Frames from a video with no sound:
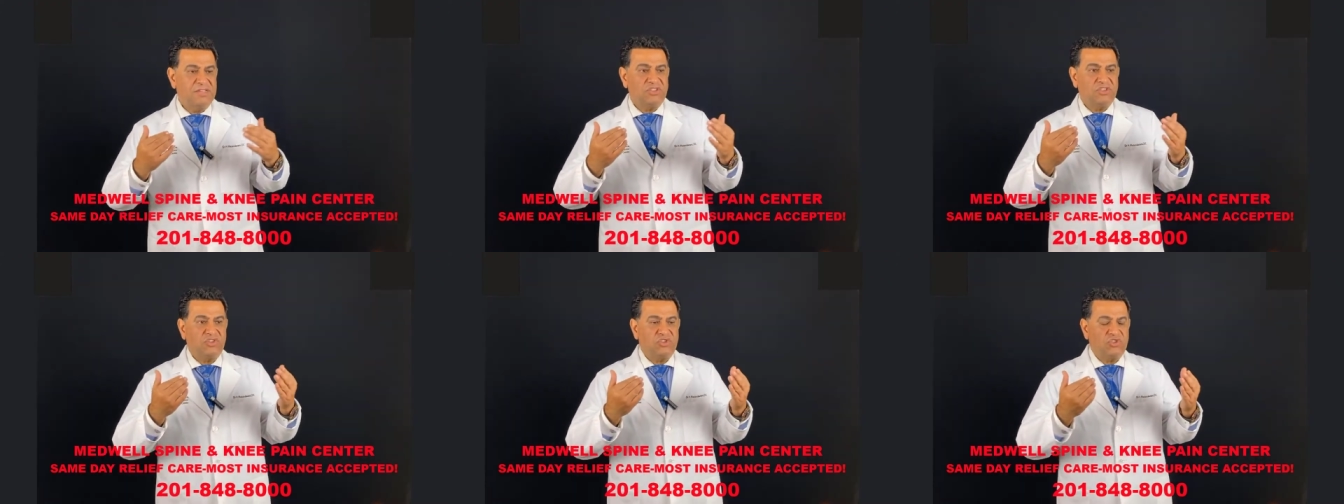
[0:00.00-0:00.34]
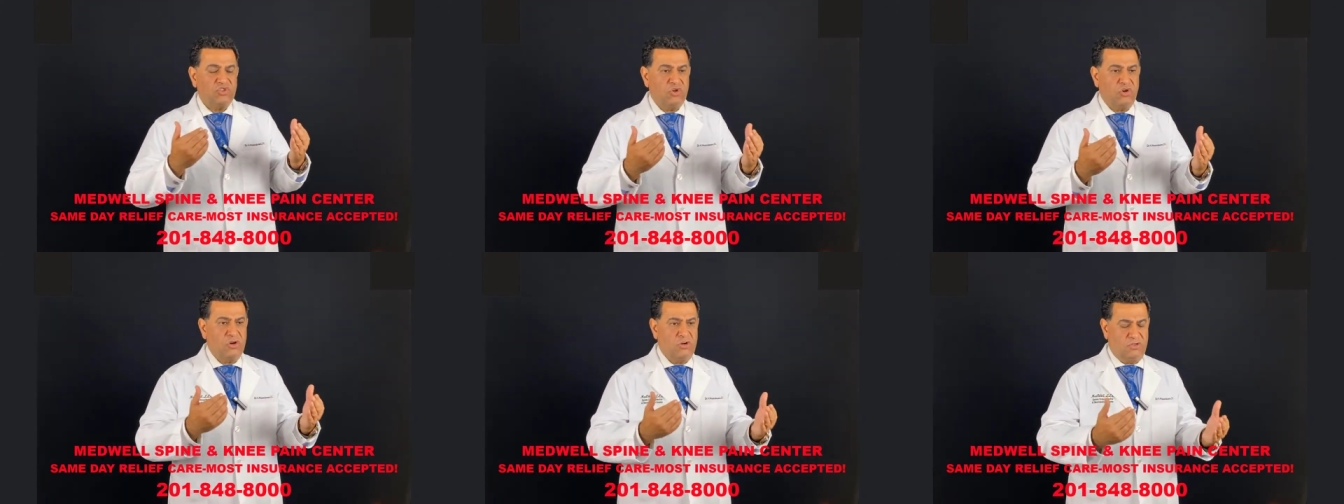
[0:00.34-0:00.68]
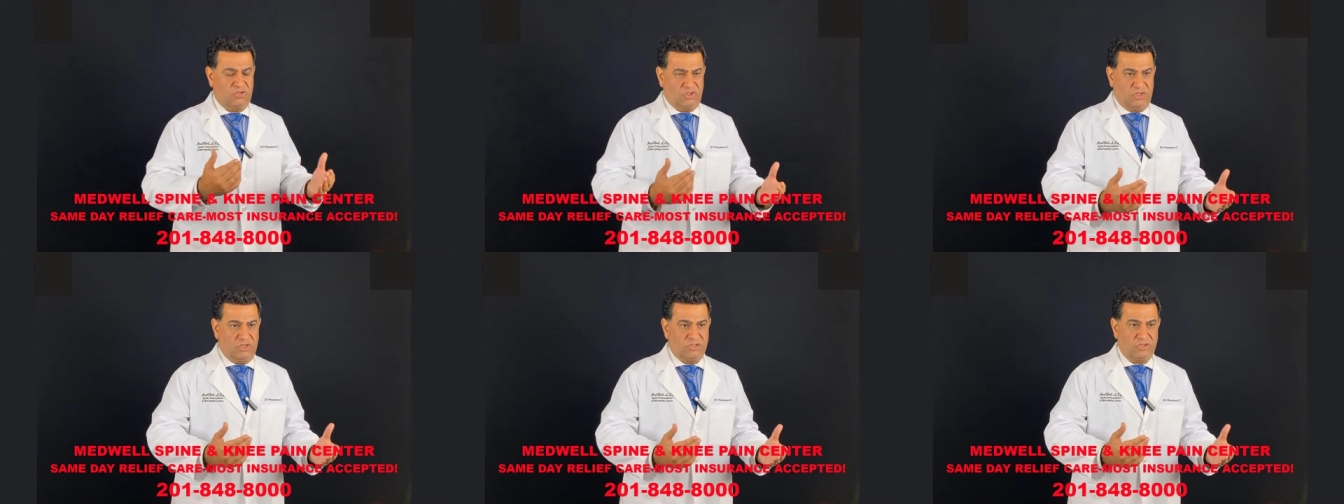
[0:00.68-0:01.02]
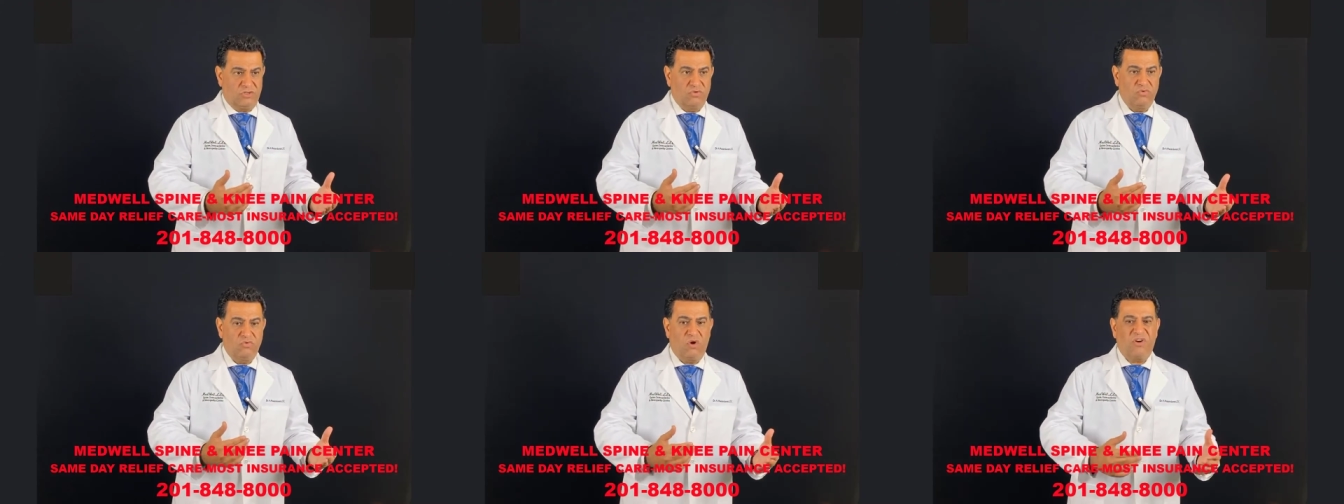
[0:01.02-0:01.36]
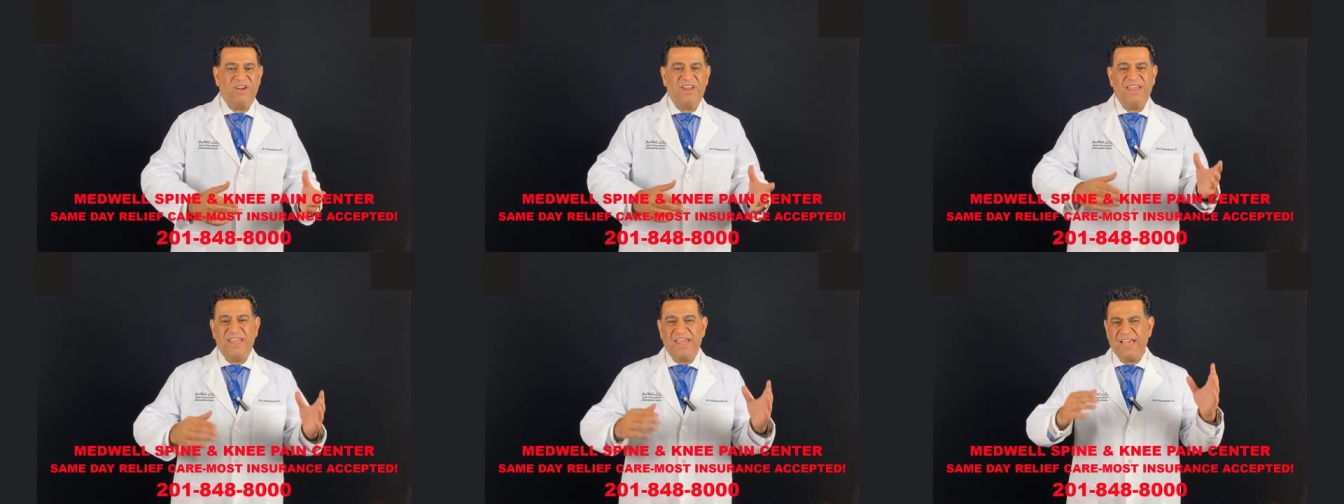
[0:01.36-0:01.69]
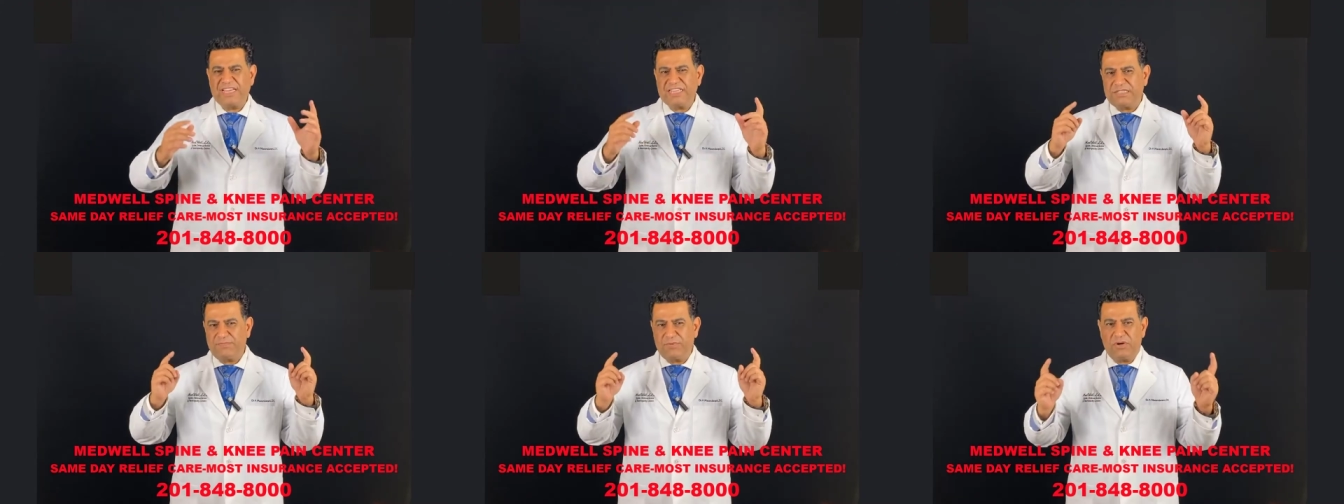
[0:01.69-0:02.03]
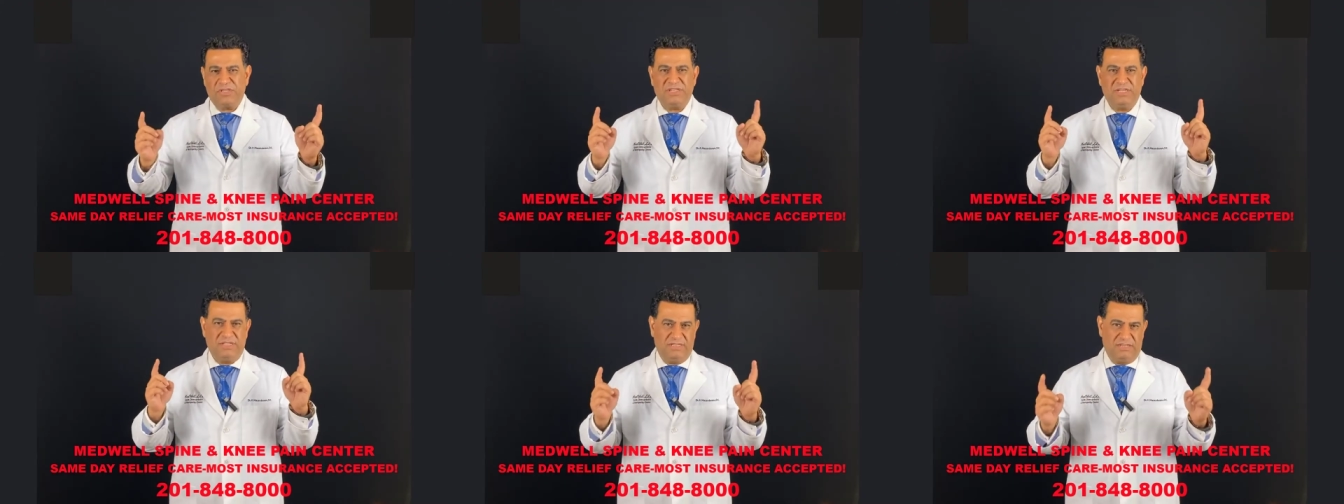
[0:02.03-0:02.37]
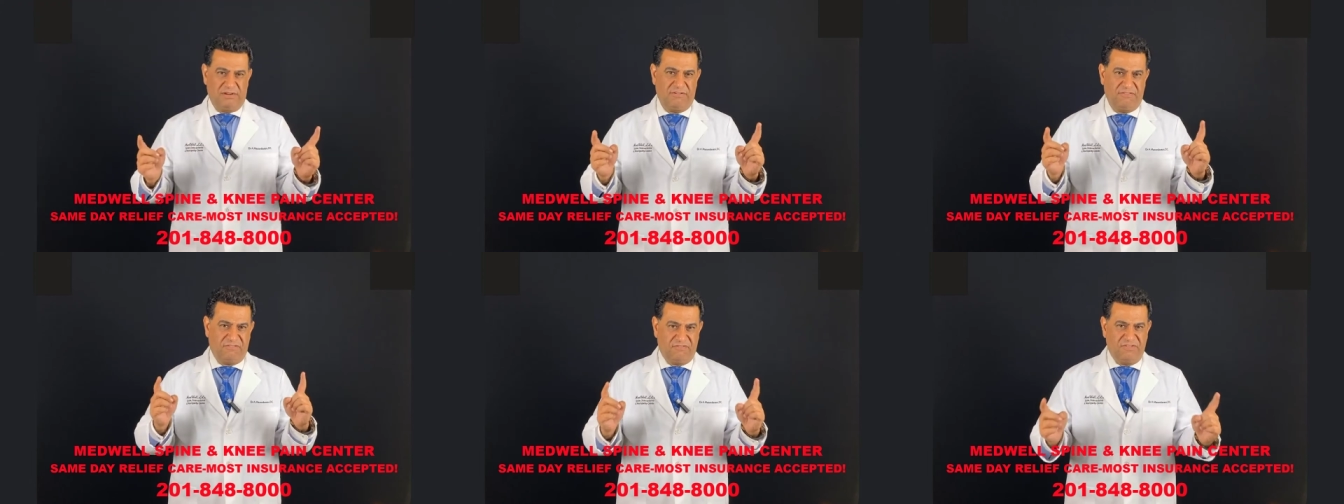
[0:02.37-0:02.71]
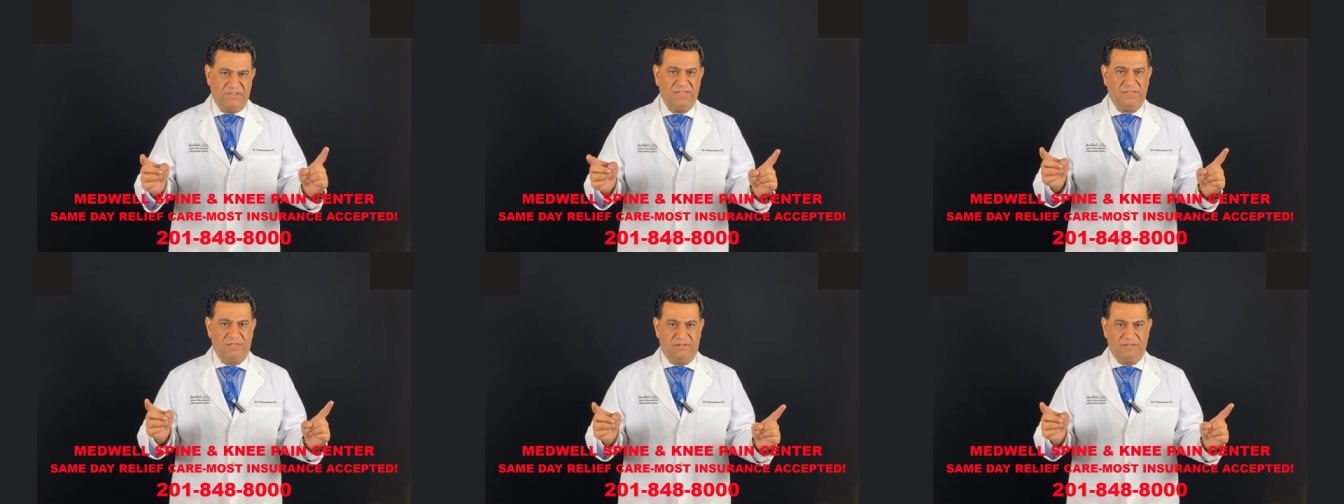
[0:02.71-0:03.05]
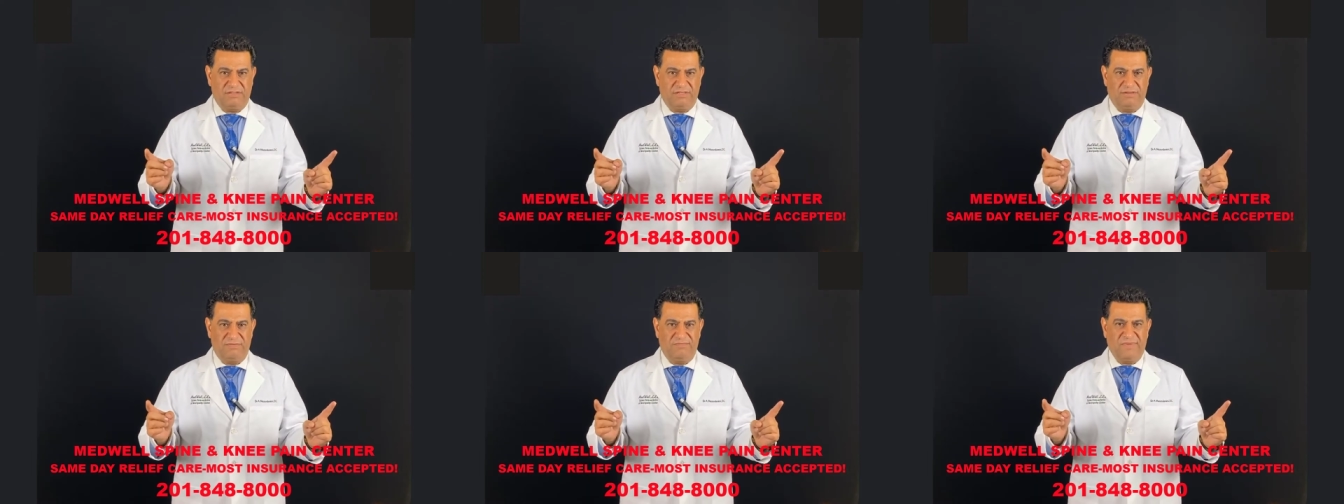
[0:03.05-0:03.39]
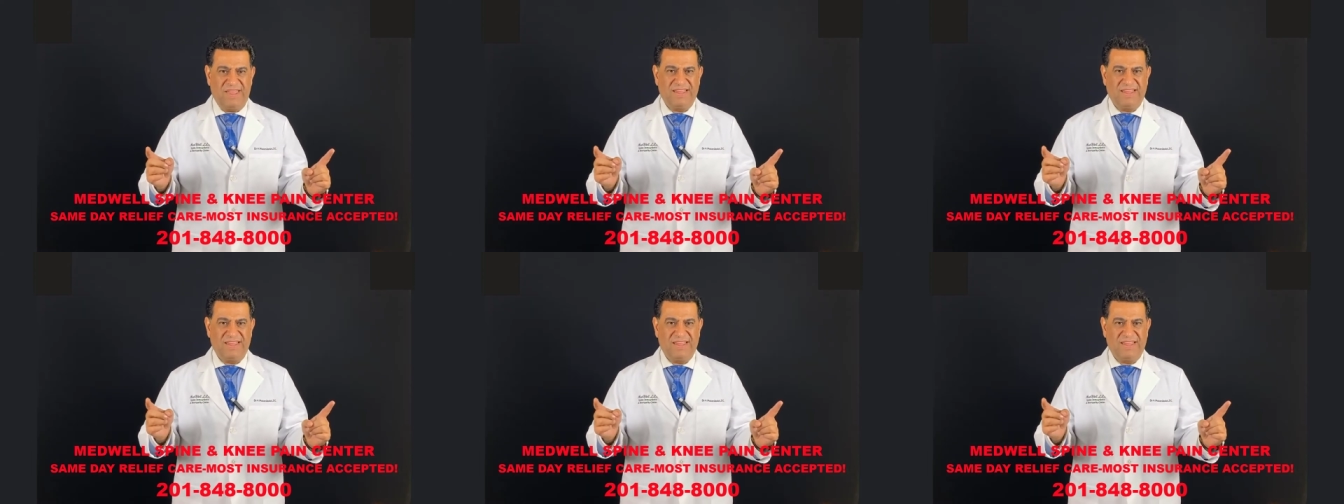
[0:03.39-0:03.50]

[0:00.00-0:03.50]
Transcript: surgeons who are expert in their field,